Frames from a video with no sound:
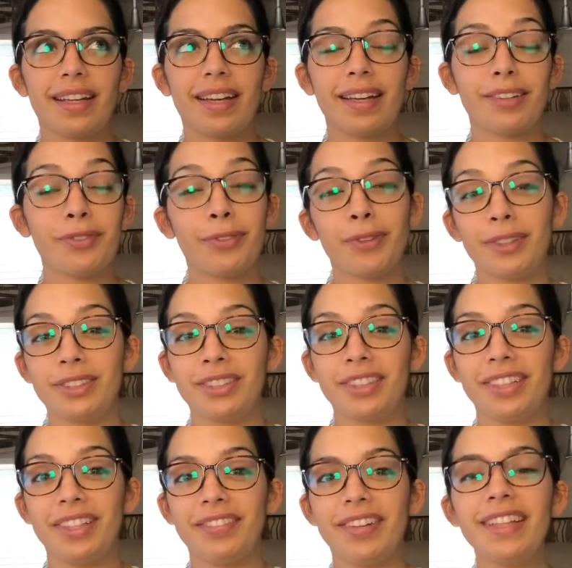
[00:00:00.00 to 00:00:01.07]

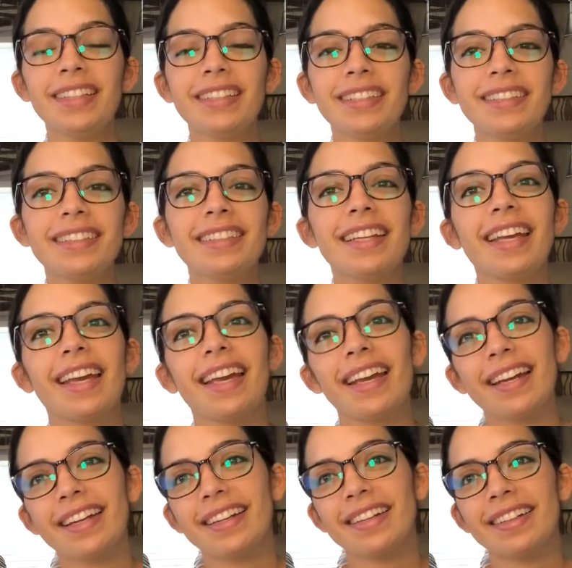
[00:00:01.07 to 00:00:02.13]
unfortunate events,
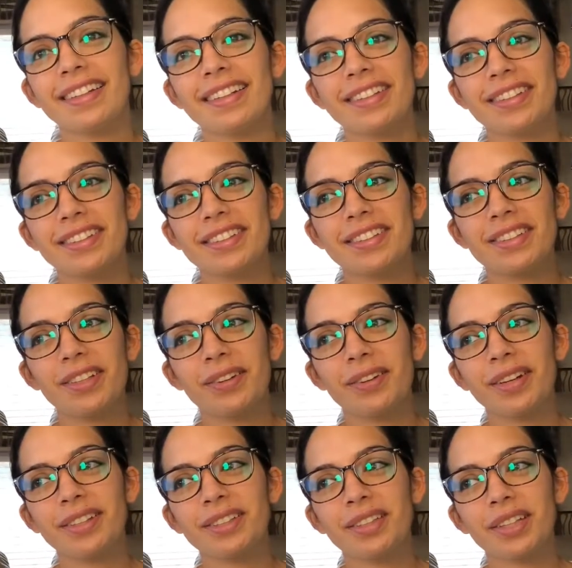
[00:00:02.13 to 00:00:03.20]
and so
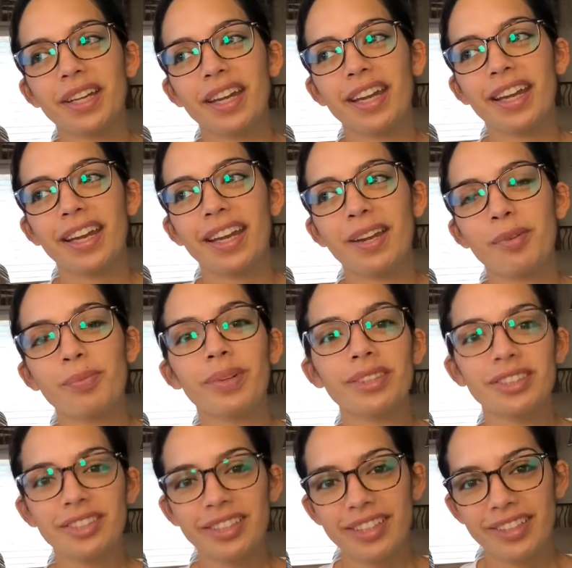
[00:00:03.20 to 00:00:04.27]
I took a
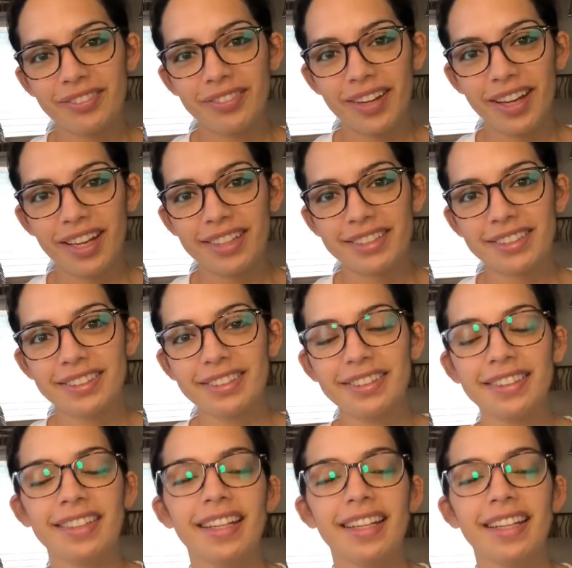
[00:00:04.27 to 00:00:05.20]
much needed vacation.